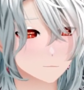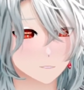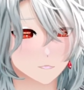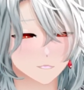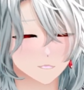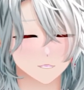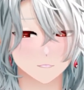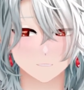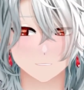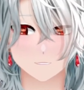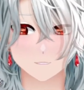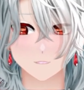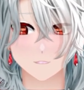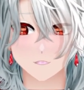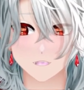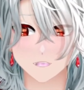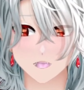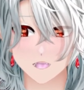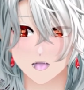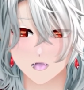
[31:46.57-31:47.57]
know,
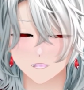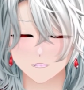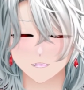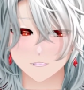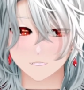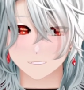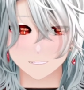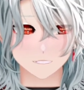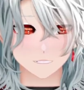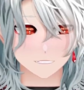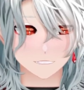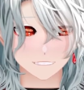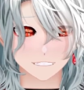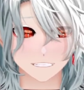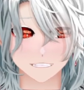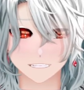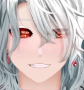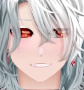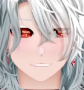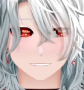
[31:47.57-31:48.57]
and I'm not great at mazes
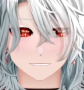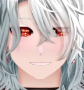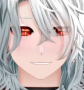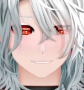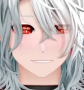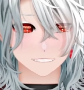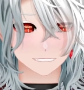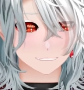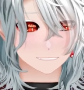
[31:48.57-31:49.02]
as it is.